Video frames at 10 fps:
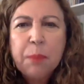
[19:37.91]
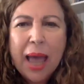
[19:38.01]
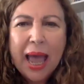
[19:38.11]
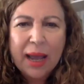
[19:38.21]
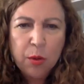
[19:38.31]

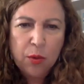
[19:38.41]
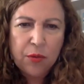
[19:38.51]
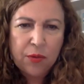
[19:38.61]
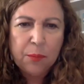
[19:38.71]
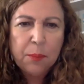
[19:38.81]

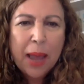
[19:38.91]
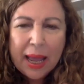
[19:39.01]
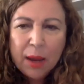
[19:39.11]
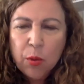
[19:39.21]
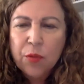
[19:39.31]

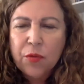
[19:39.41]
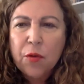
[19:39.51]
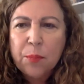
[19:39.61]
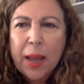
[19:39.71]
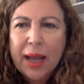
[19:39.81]

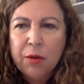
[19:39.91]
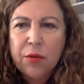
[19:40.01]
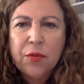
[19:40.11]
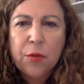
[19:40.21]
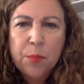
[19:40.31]
powerful
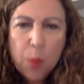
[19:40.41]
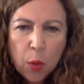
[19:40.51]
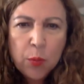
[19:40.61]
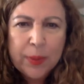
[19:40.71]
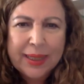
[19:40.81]

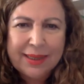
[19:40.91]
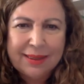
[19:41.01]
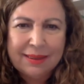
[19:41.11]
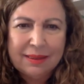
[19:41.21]
moment.